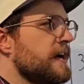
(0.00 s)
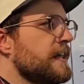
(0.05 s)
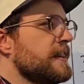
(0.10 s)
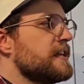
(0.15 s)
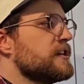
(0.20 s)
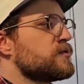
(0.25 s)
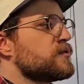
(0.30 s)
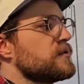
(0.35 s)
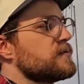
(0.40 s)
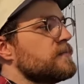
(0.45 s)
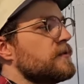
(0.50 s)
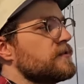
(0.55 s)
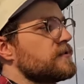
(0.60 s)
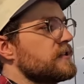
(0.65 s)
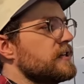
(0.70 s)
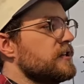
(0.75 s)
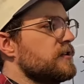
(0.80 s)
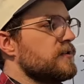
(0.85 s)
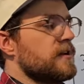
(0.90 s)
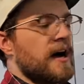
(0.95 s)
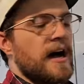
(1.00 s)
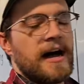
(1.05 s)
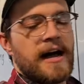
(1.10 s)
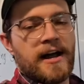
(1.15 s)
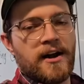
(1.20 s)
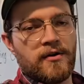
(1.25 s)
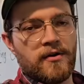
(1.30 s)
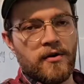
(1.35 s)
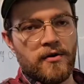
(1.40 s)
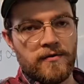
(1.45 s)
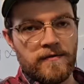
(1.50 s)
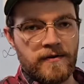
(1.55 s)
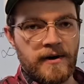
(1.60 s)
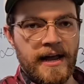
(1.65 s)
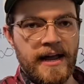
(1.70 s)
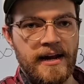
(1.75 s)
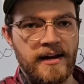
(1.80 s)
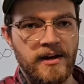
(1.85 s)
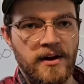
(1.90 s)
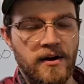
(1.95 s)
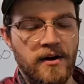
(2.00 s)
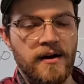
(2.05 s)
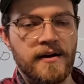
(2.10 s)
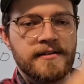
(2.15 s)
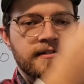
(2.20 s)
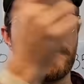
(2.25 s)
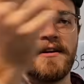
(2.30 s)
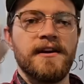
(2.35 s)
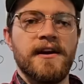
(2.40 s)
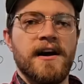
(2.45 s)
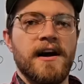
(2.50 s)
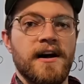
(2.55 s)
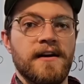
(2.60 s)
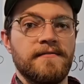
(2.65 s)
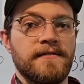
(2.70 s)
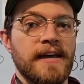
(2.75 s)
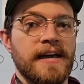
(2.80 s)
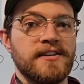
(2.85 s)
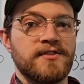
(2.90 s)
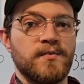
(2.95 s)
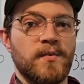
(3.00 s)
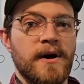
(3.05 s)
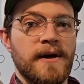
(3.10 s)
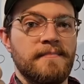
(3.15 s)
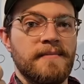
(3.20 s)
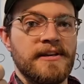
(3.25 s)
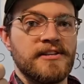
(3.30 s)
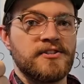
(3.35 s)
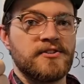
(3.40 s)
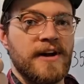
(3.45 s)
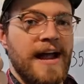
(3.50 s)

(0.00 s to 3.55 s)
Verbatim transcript: This was mostly due to higher overhead cost of guess what, Mr.